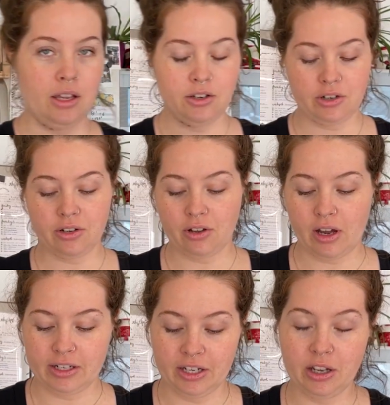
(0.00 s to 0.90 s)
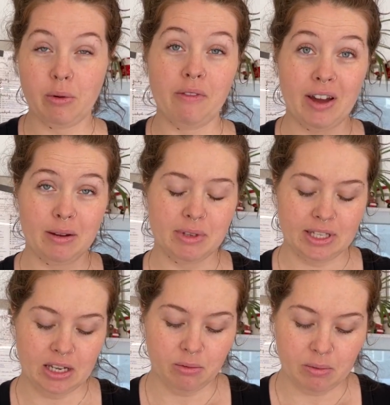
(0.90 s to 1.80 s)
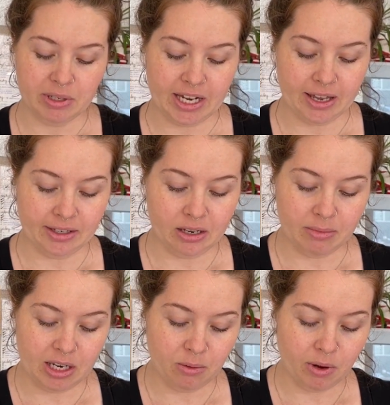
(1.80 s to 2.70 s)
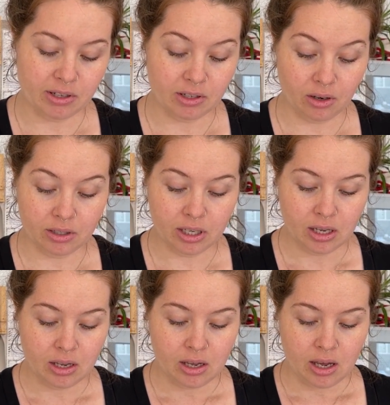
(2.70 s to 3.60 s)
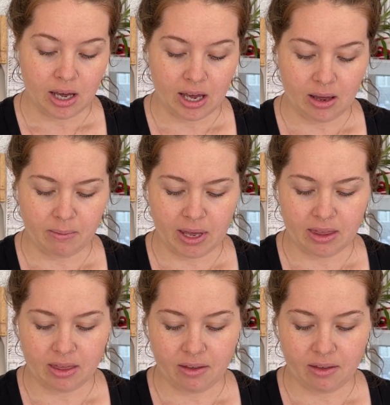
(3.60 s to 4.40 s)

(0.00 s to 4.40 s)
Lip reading: adrenal cocktail, you want vitamin C, you want potassium, and you want salt. And then the